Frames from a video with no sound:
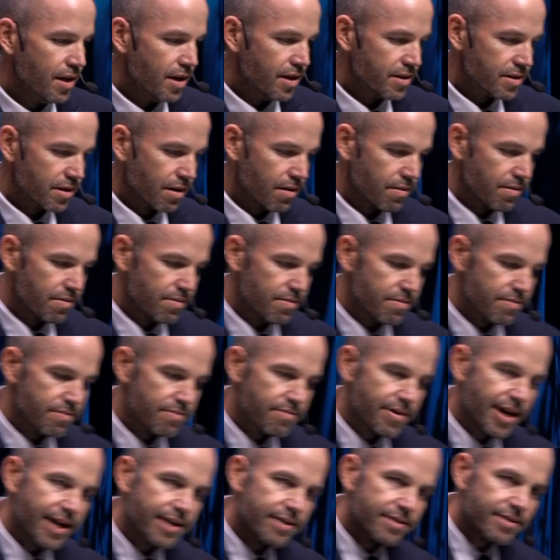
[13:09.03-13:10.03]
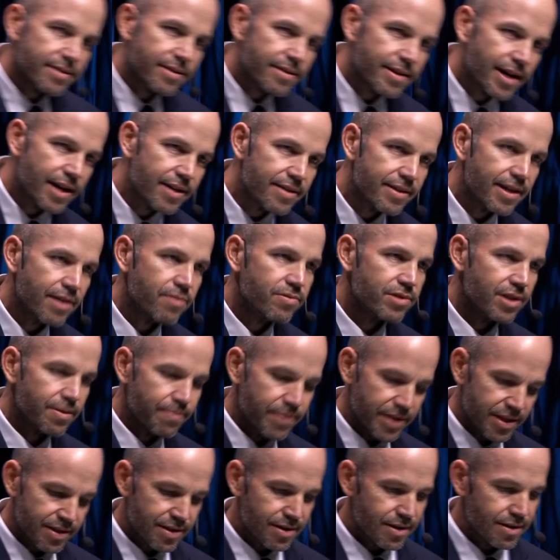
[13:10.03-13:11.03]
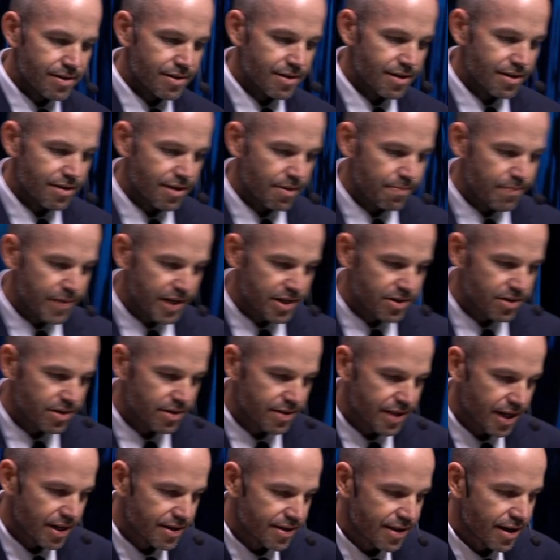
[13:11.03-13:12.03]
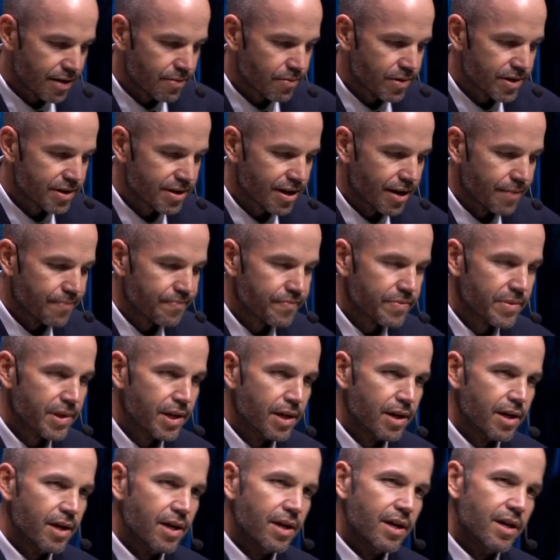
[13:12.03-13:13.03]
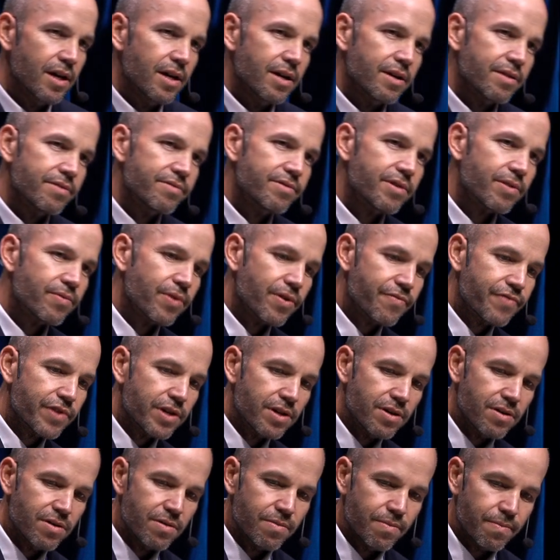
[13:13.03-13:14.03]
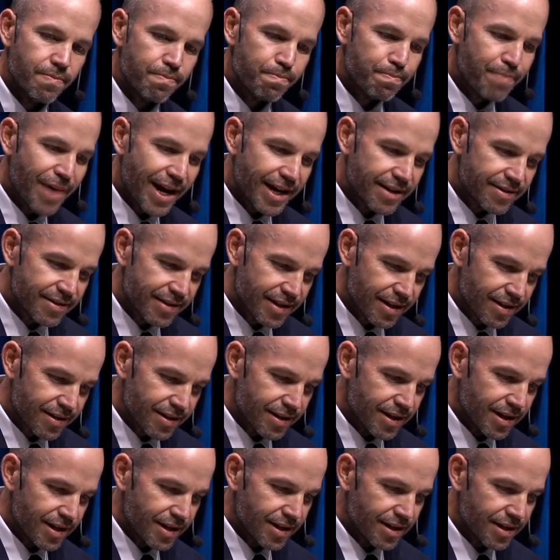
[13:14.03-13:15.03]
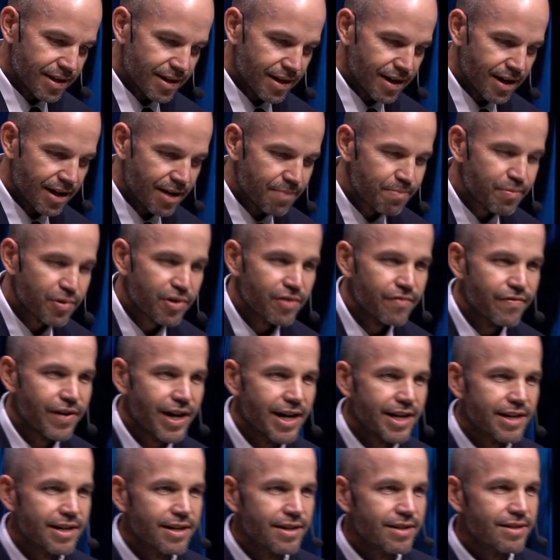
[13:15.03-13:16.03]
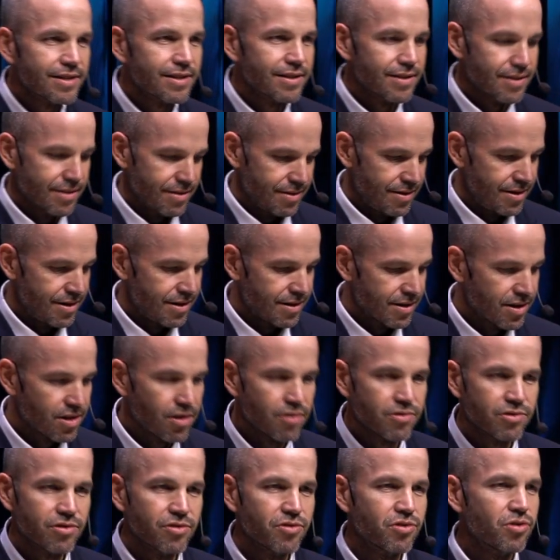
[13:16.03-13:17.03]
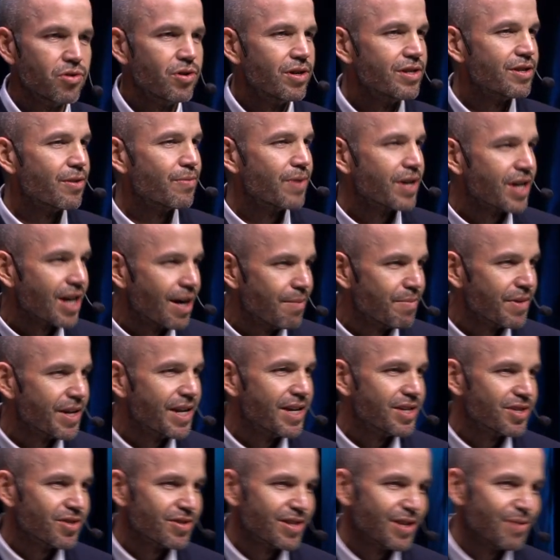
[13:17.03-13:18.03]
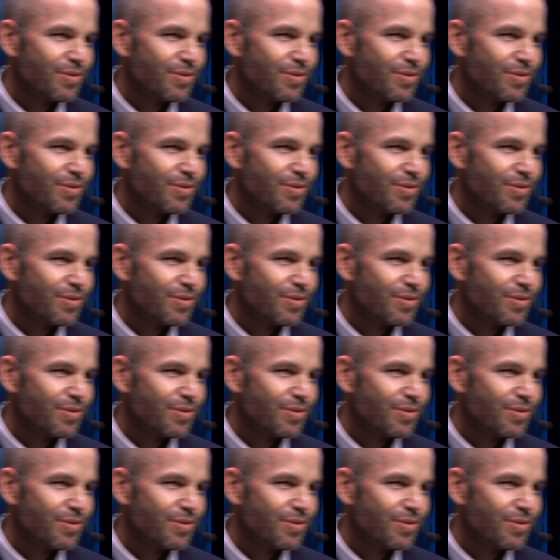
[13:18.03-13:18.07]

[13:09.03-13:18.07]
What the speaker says: So that was a bit the picture that we saw. The review basically provided close to 200 recommendations.